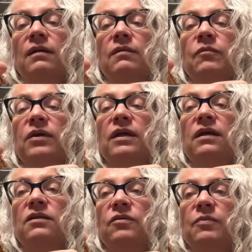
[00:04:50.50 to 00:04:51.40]
bringing
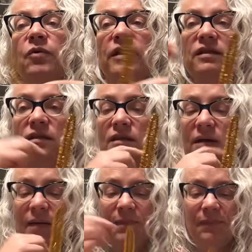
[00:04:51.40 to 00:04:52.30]
it to a point at the
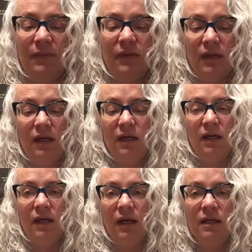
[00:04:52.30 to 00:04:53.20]
top,
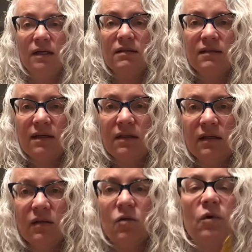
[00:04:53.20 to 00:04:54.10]
and inside the
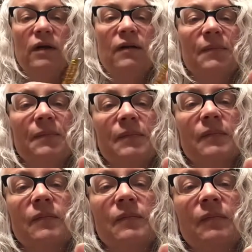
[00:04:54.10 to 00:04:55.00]
little coil,
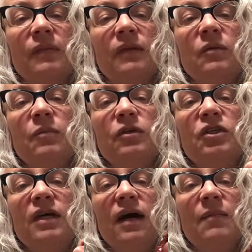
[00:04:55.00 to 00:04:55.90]
you push
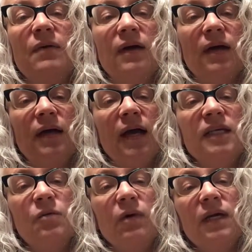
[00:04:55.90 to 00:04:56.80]
it up, and
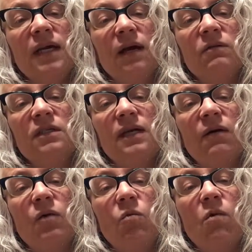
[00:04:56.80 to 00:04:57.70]
you wanna count
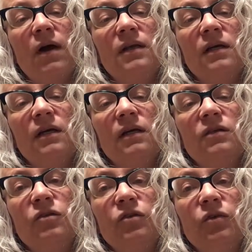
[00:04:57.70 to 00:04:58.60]
down one,
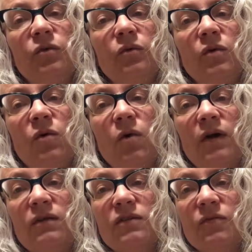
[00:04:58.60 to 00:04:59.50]
two
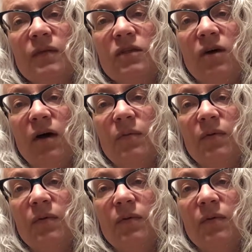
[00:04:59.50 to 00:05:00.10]
coils from the top.